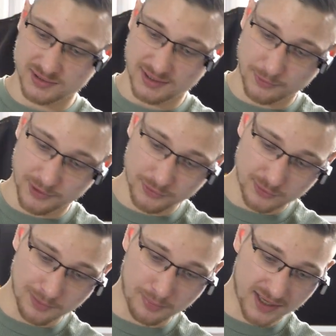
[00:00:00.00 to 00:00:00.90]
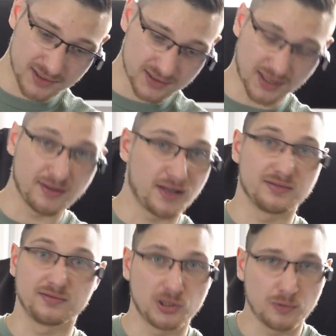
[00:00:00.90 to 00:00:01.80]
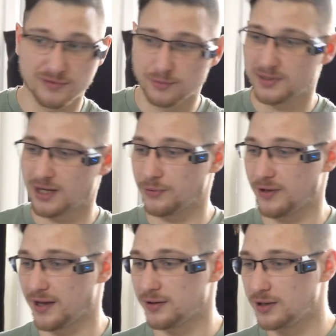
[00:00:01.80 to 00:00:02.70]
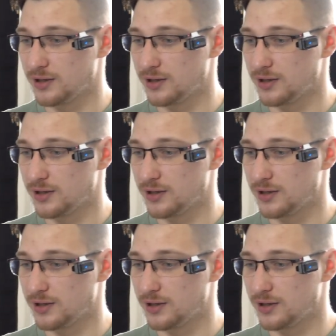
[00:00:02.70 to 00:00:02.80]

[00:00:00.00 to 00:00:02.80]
down into the base and then deal with them down there.